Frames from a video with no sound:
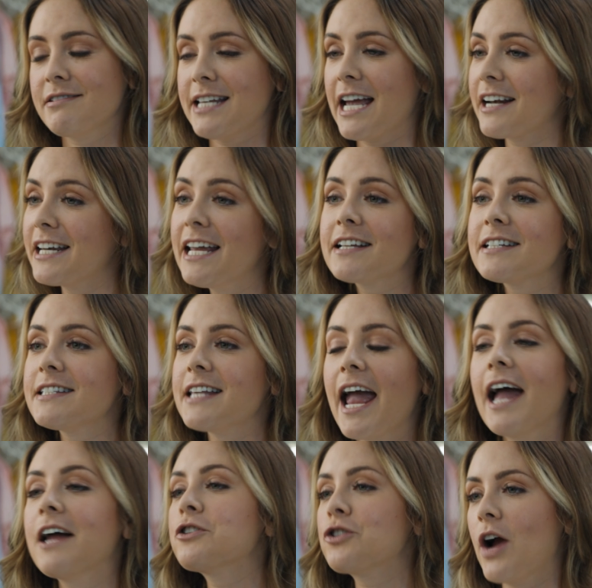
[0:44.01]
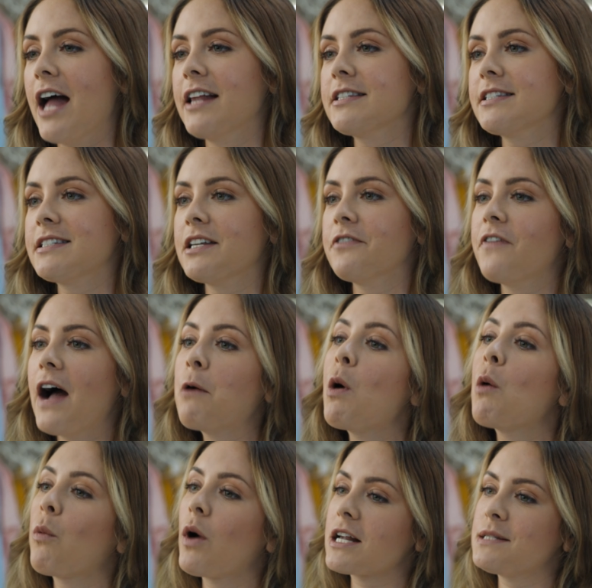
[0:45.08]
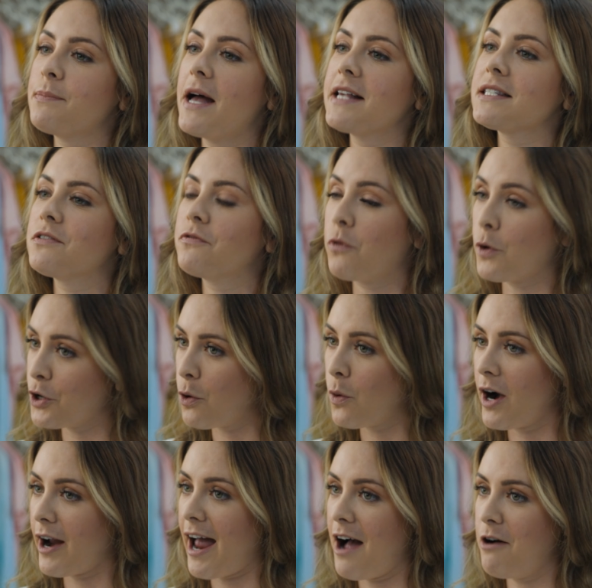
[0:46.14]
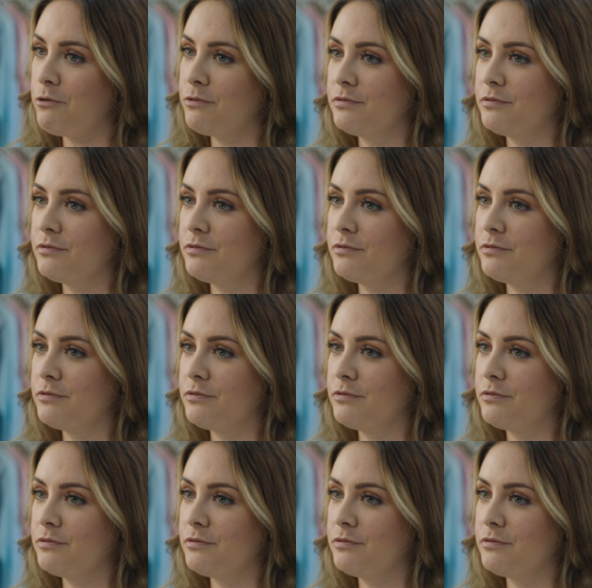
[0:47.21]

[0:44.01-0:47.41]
techniques, and trends to find what works best for your account.